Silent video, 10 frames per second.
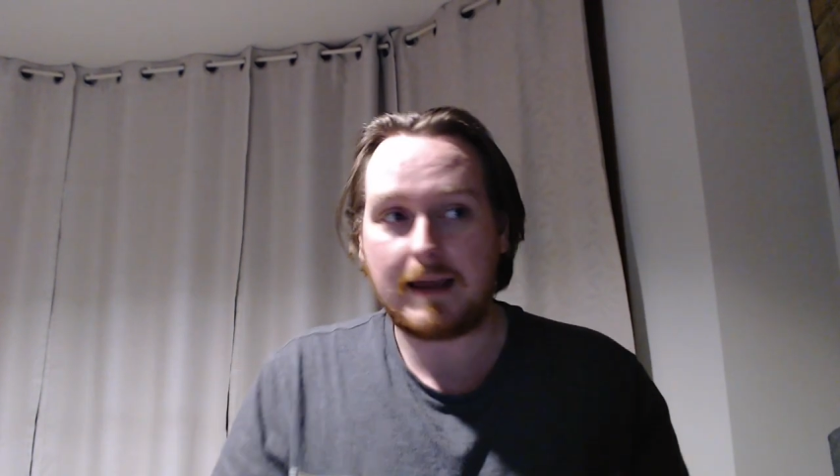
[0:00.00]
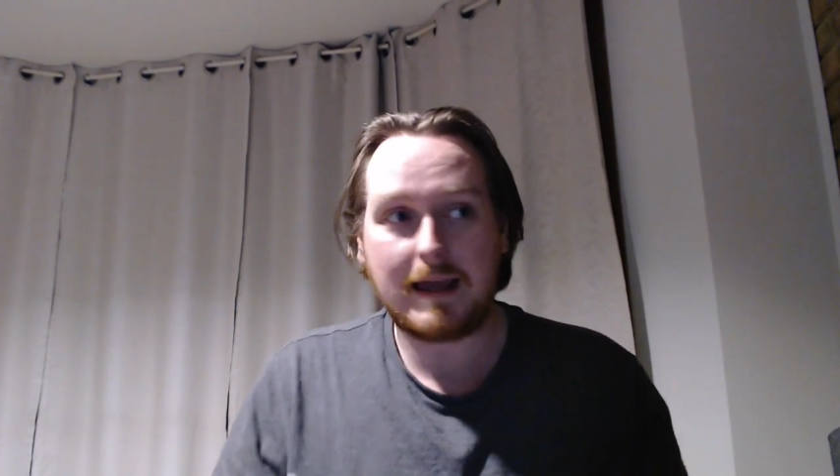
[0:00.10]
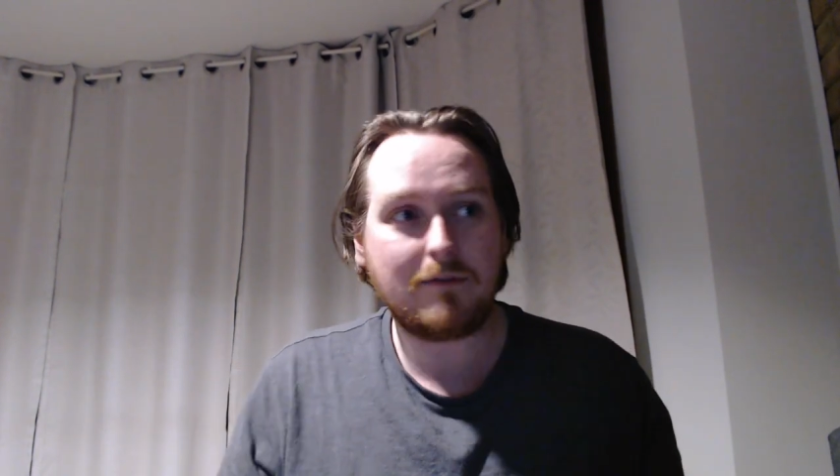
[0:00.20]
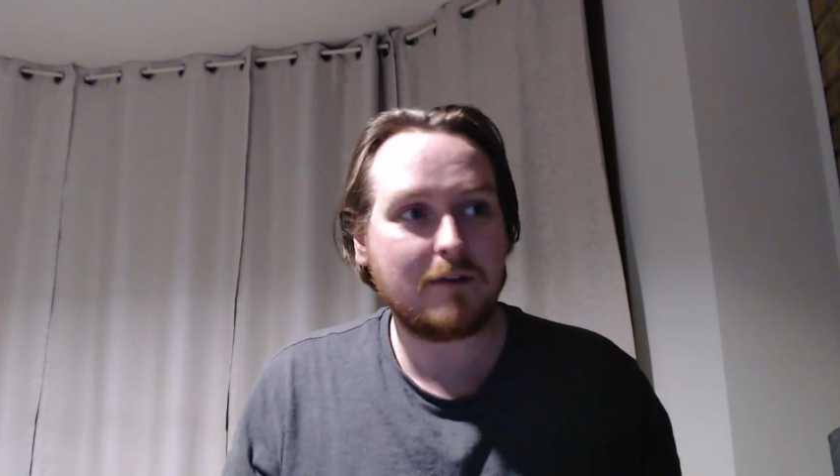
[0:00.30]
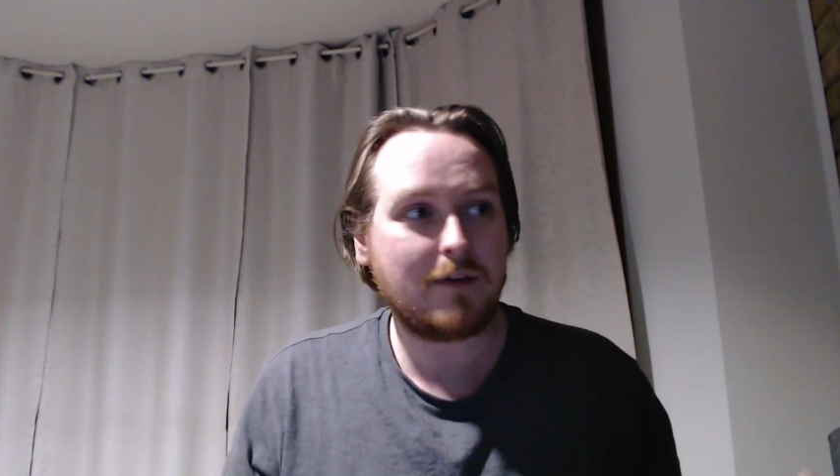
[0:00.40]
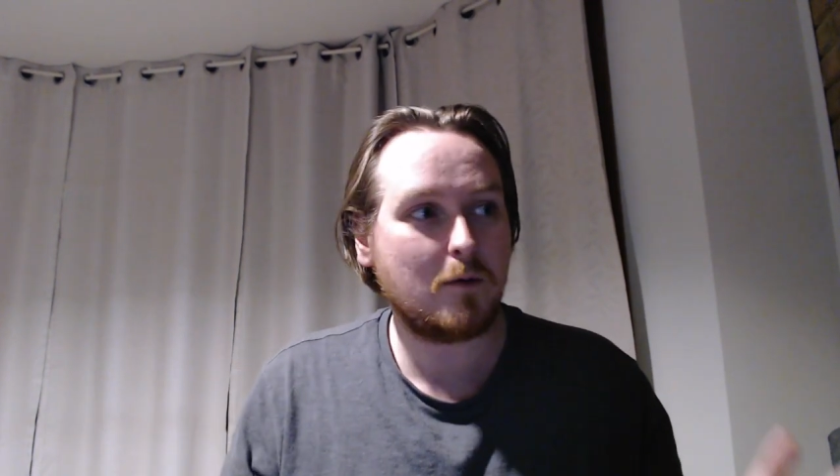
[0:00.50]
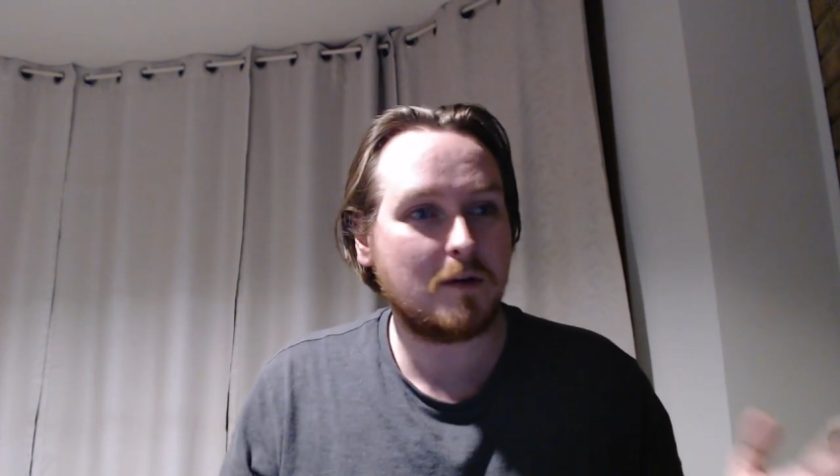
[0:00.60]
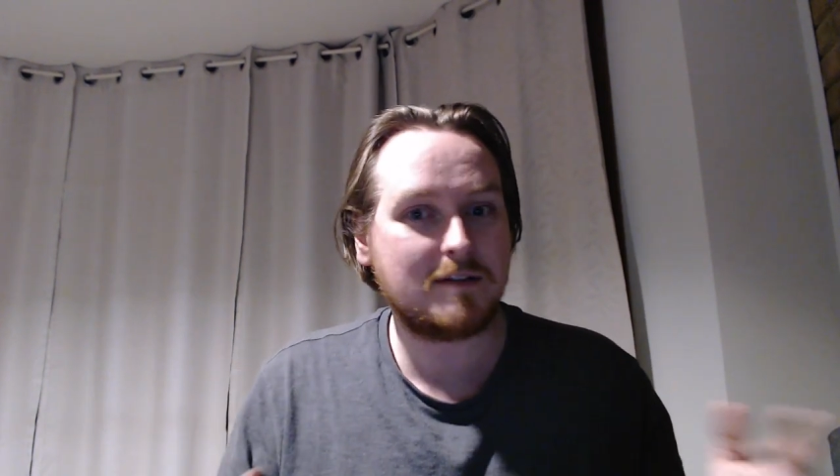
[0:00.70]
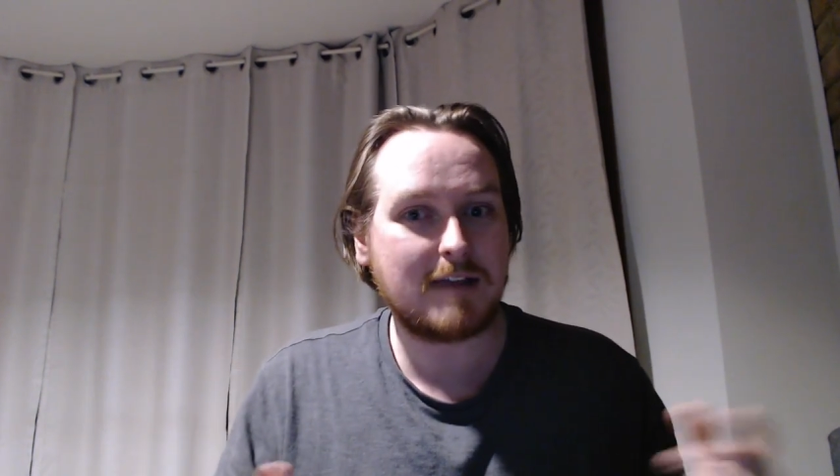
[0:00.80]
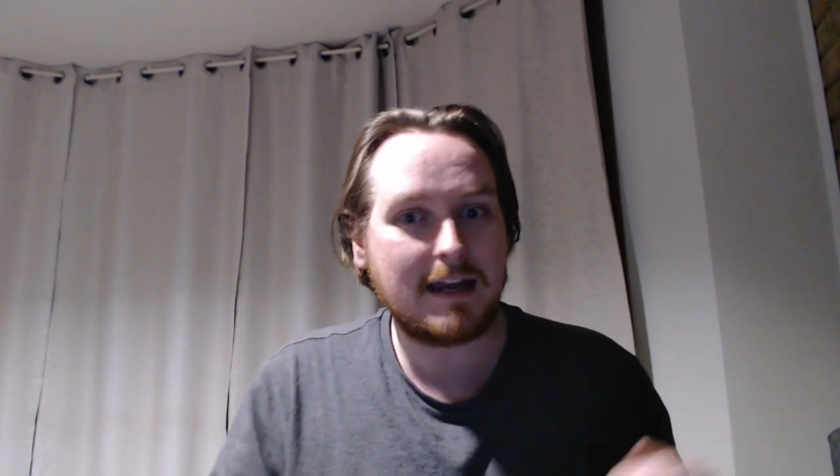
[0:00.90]
even if he
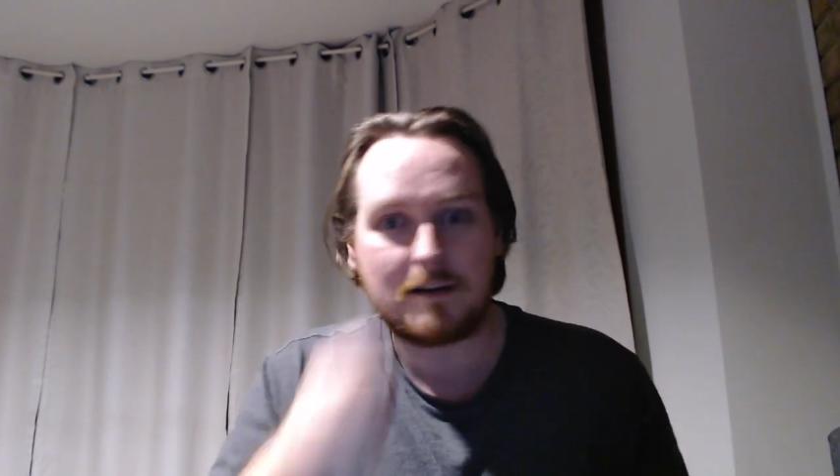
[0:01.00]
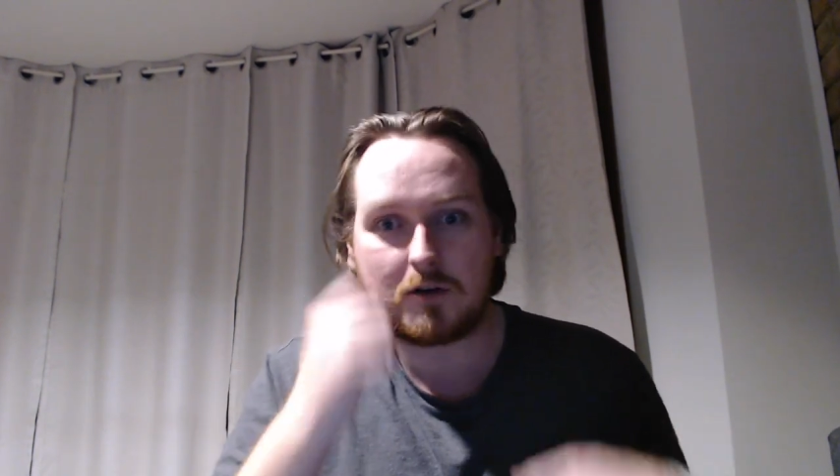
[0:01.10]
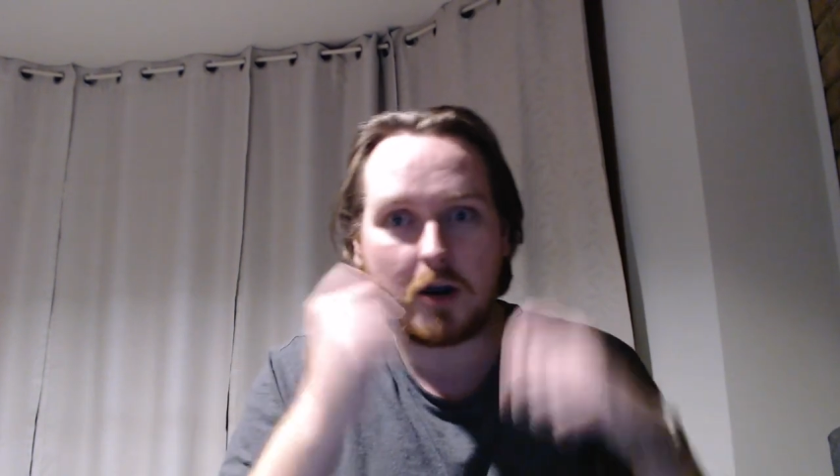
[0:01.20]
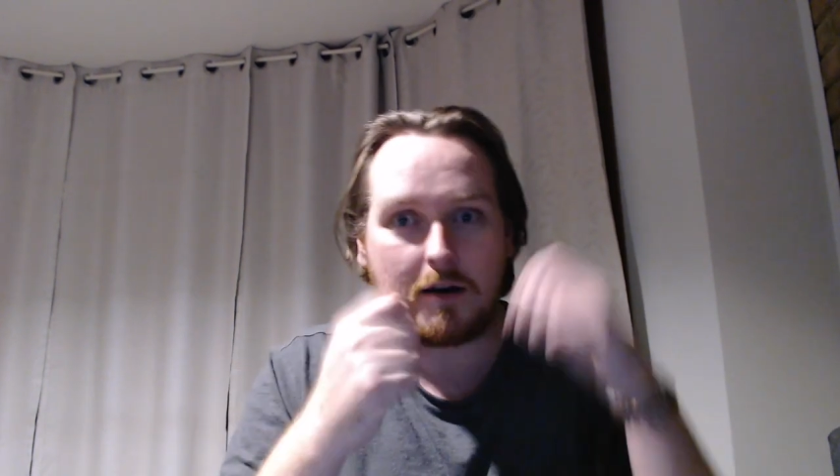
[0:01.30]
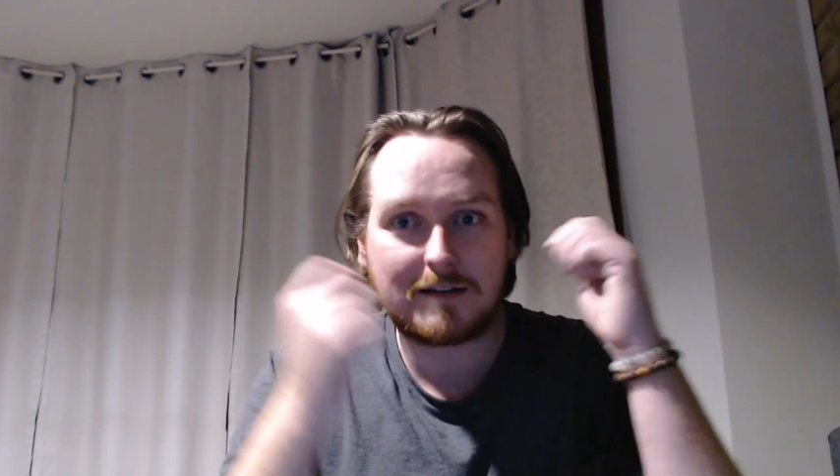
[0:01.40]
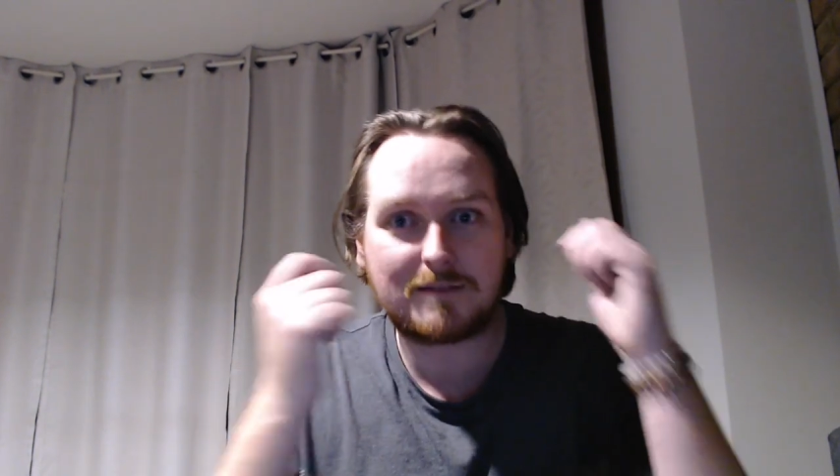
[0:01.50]
was eating donuts,